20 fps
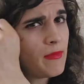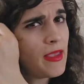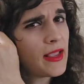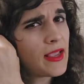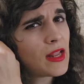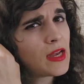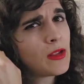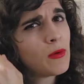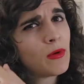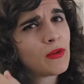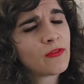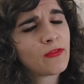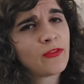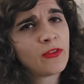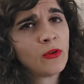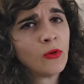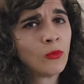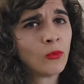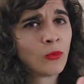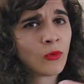make anyone
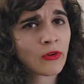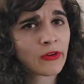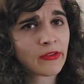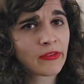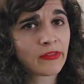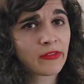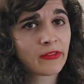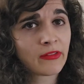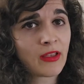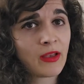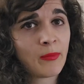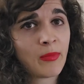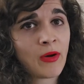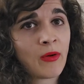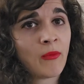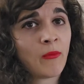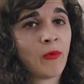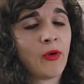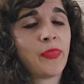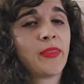feel worse
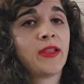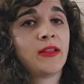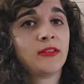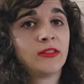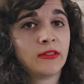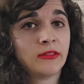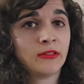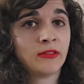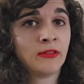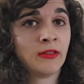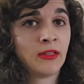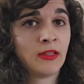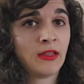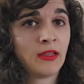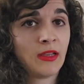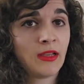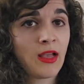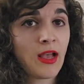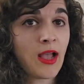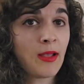about what they do.
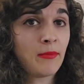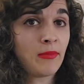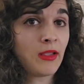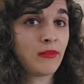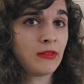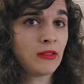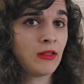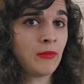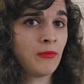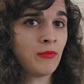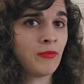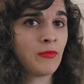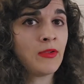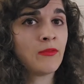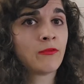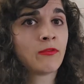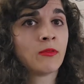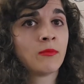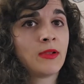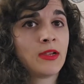I'm giving them
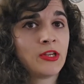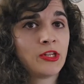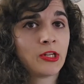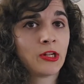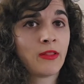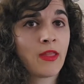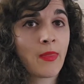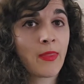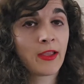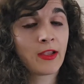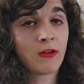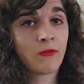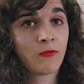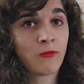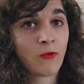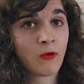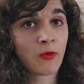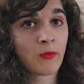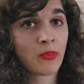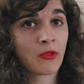information that they can
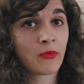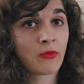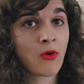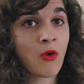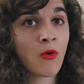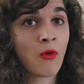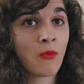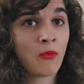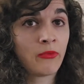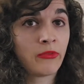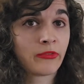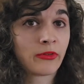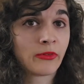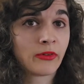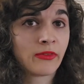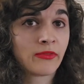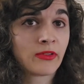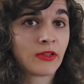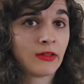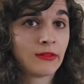form their own
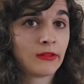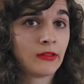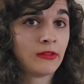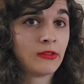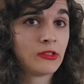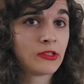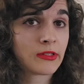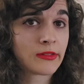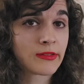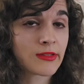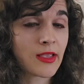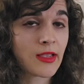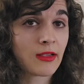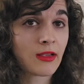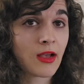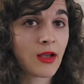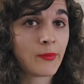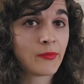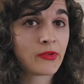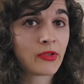sort of conclusions
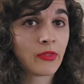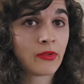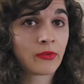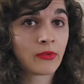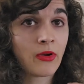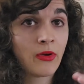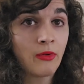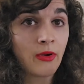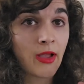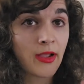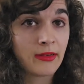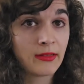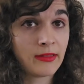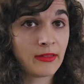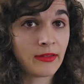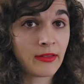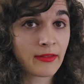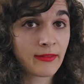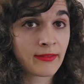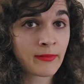and come to their own
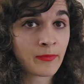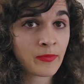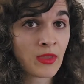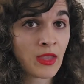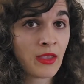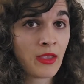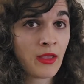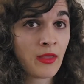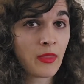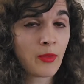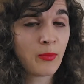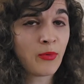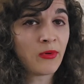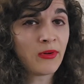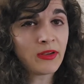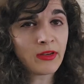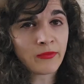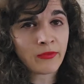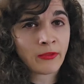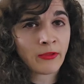ideas. The
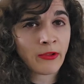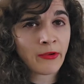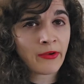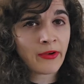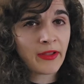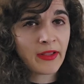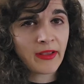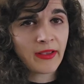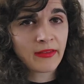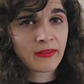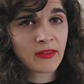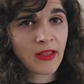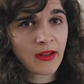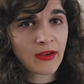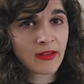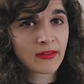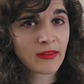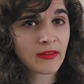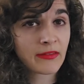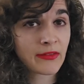point of learning is
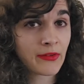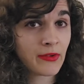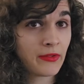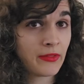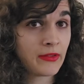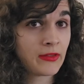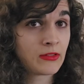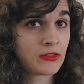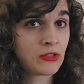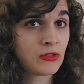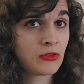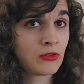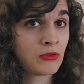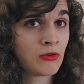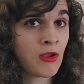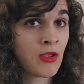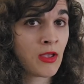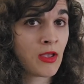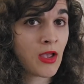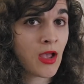not necessarily
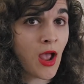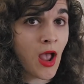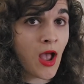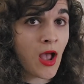to